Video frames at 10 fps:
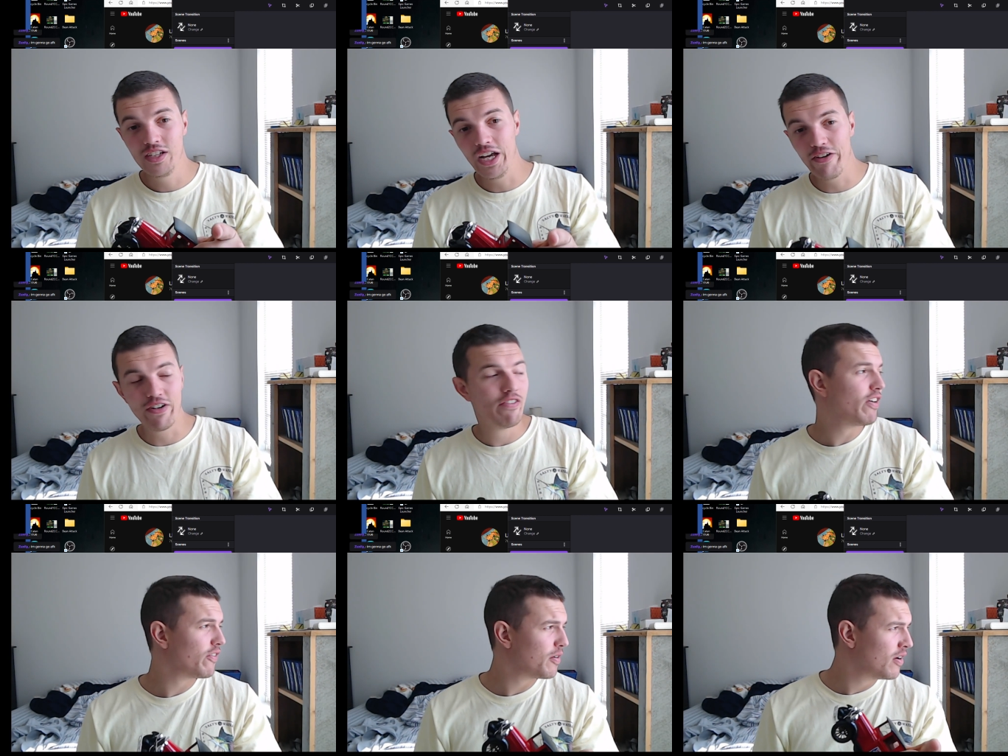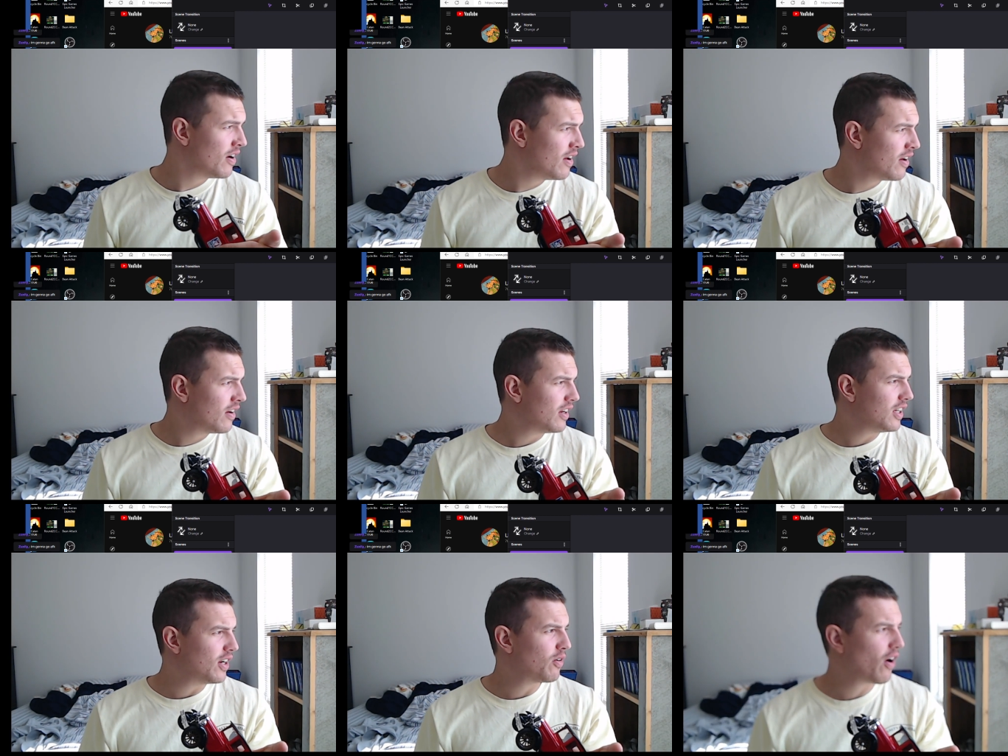if I've ever,
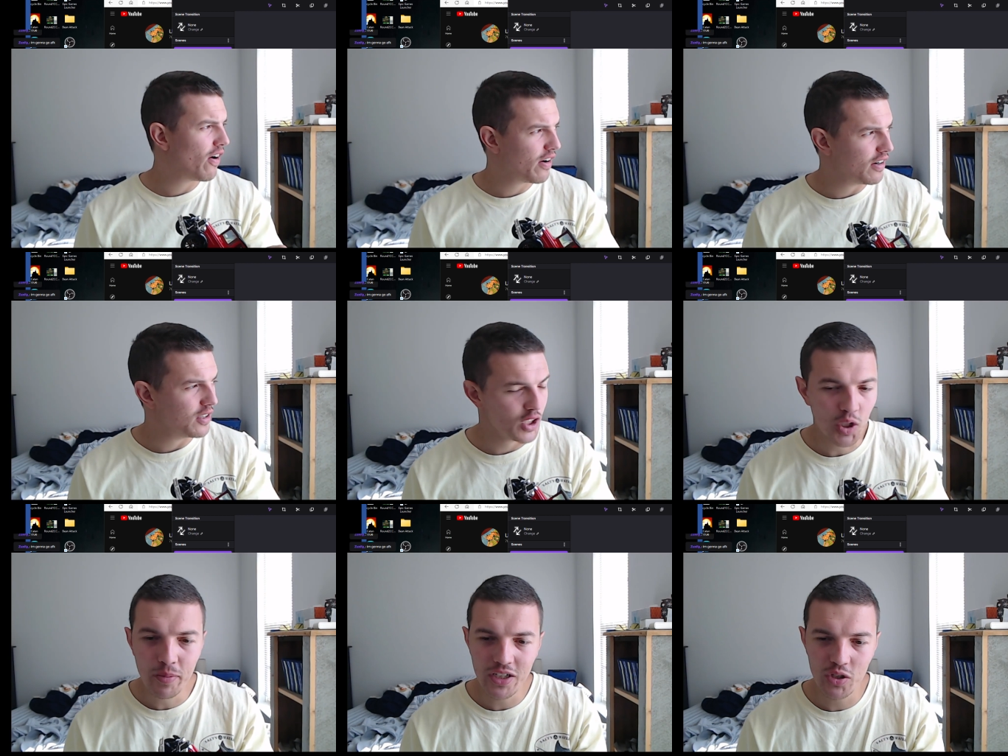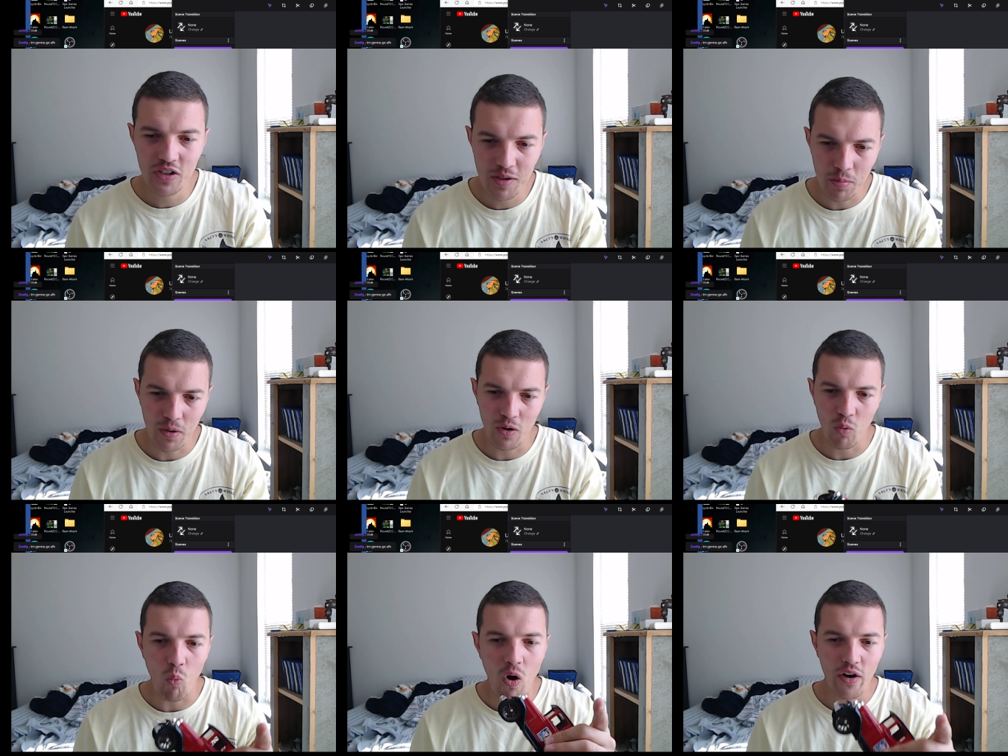you know, gone on a tubing trip or
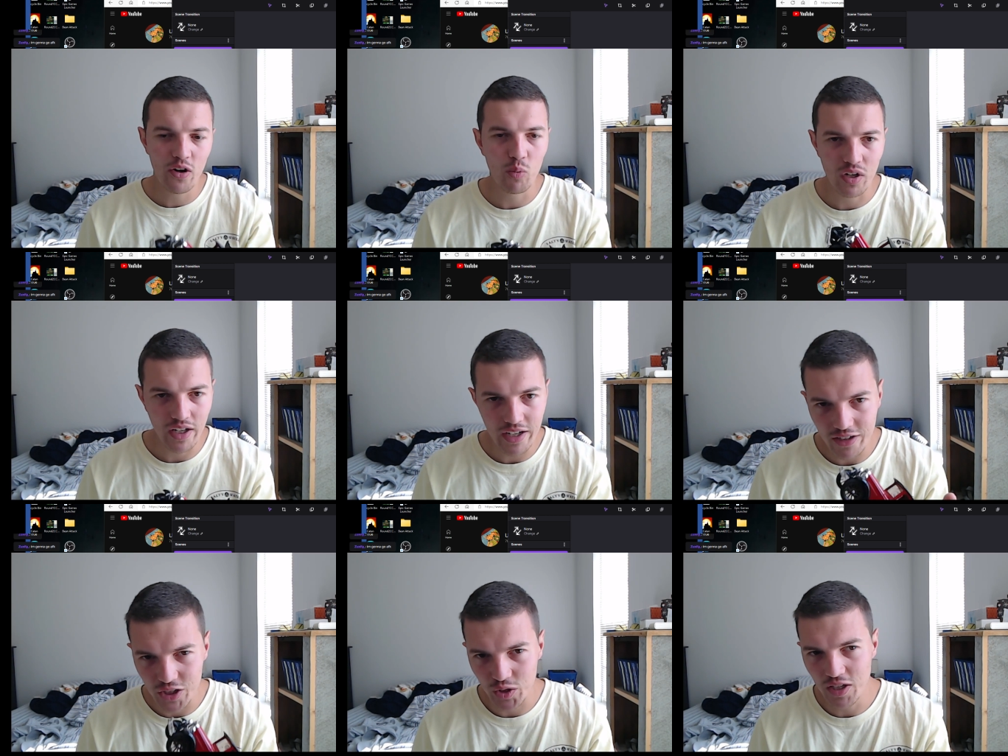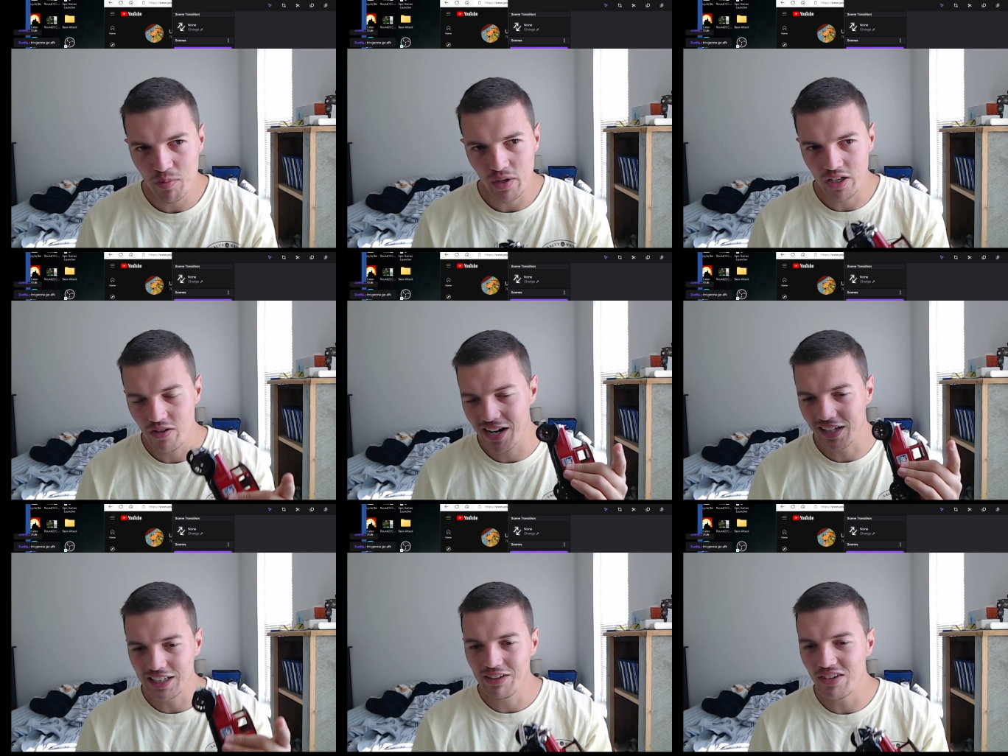a water-related trip, and you got
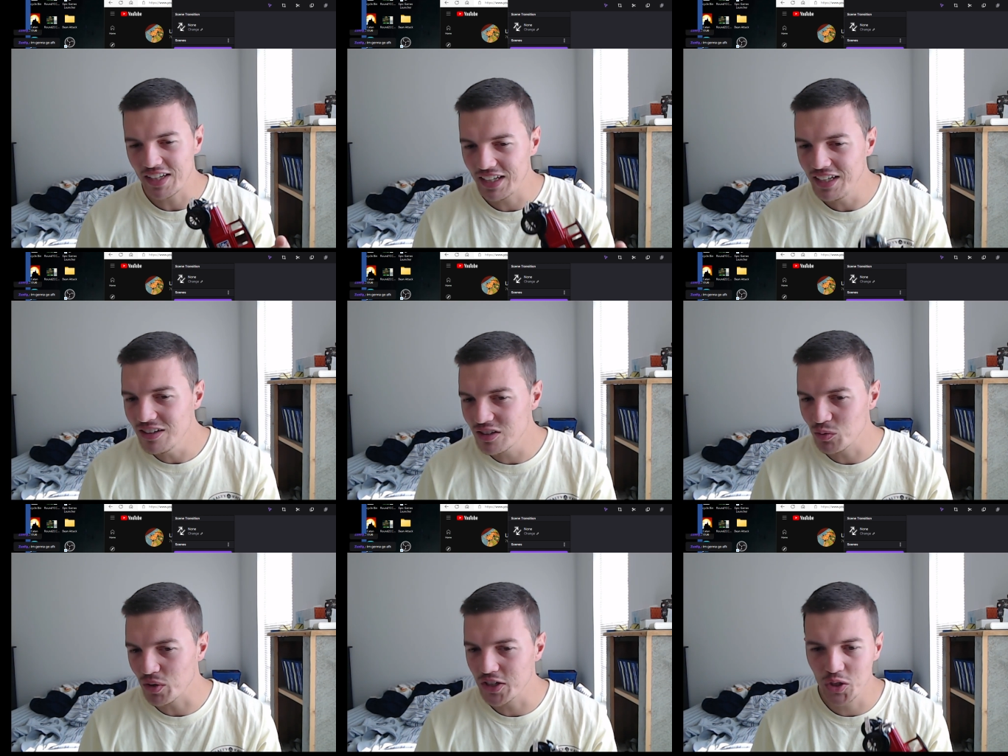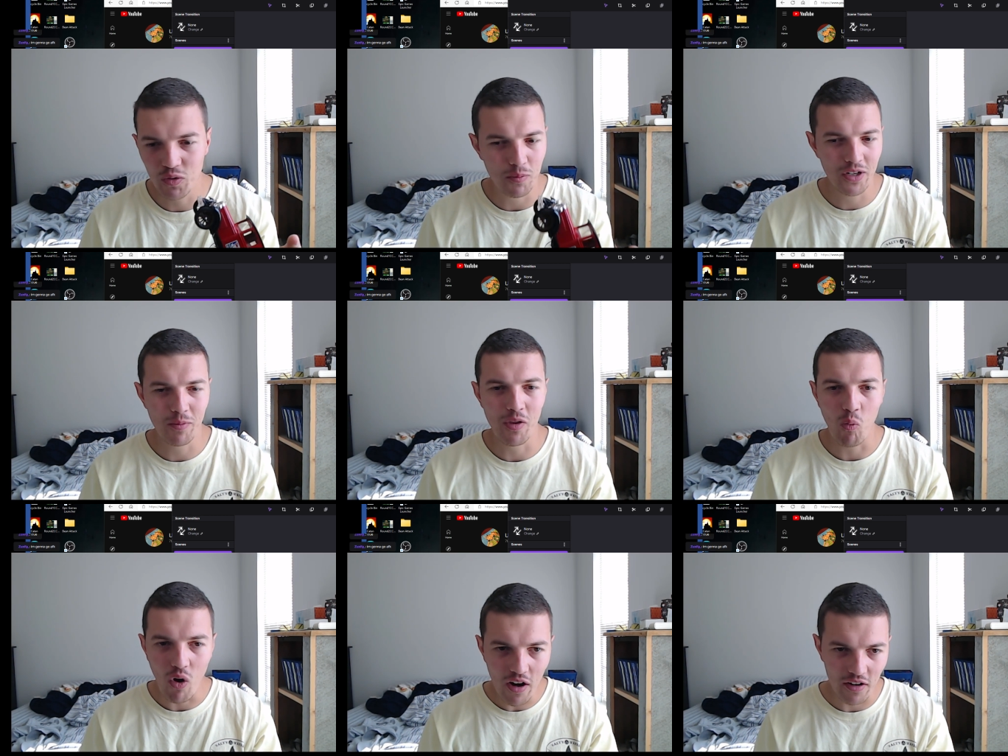to leave the keys somewhere because you don't want to bring them on the
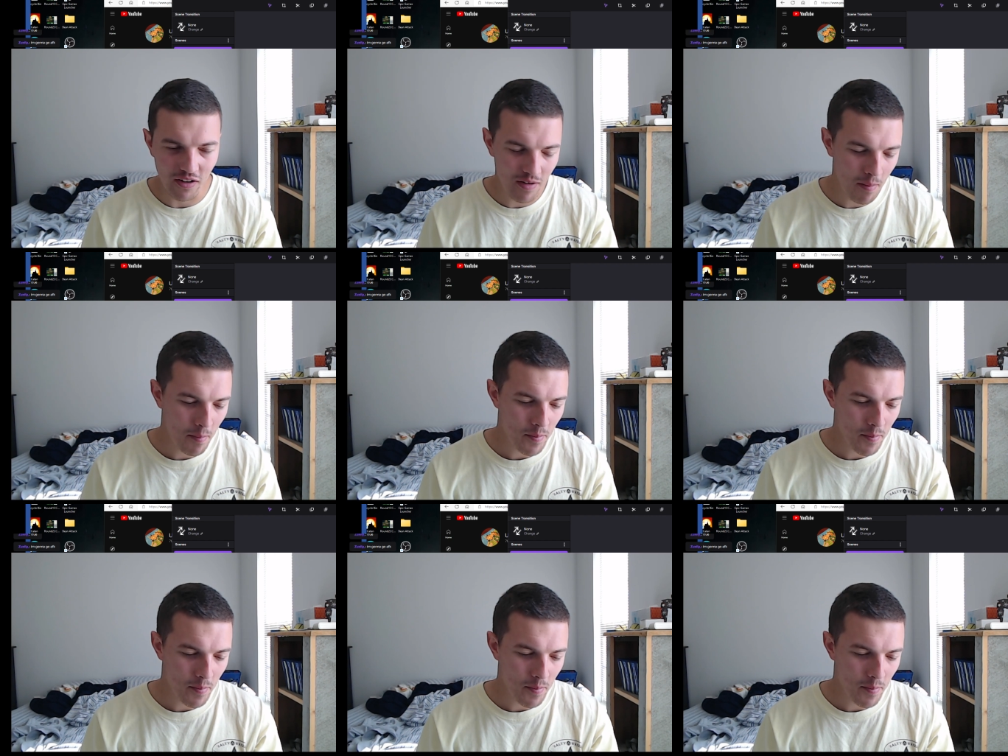water,